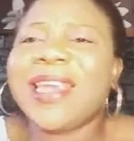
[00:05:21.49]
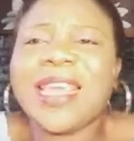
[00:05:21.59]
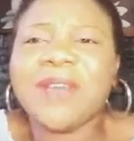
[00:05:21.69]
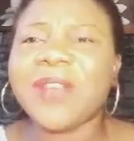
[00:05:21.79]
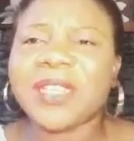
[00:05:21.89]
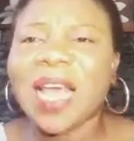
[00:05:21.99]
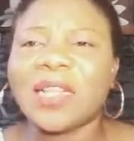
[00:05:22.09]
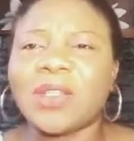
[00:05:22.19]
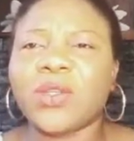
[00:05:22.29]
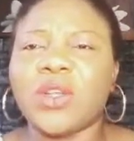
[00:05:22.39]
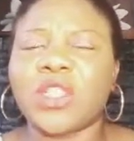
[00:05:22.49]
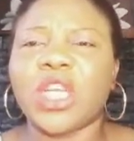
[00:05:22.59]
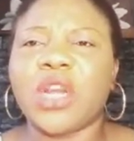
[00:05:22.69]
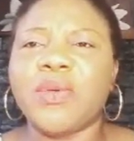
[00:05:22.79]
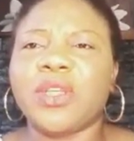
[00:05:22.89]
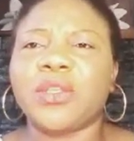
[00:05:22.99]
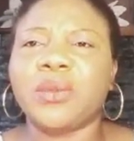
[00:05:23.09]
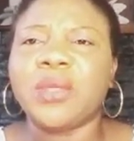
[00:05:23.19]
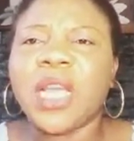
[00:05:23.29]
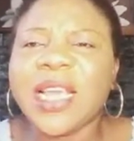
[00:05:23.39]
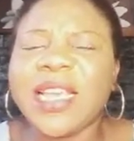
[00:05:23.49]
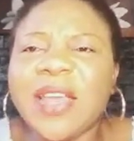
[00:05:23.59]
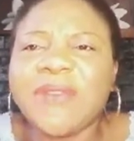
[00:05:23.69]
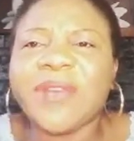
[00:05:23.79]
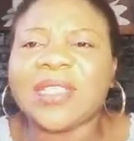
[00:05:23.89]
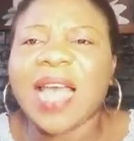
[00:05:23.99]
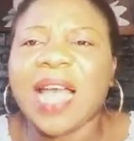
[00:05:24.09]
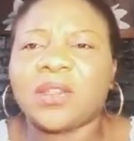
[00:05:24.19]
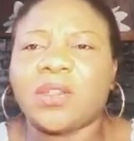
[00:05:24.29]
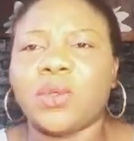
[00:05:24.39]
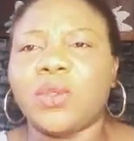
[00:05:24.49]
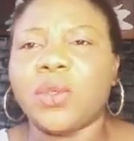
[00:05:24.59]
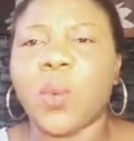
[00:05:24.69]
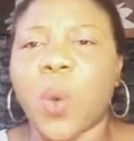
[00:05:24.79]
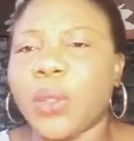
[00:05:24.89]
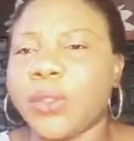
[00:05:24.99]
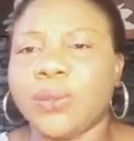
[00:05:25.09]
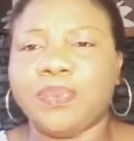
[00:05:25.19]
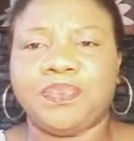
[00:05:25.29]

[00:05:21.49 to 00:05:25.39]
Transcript: Give it out to your generation. Give it out to the world.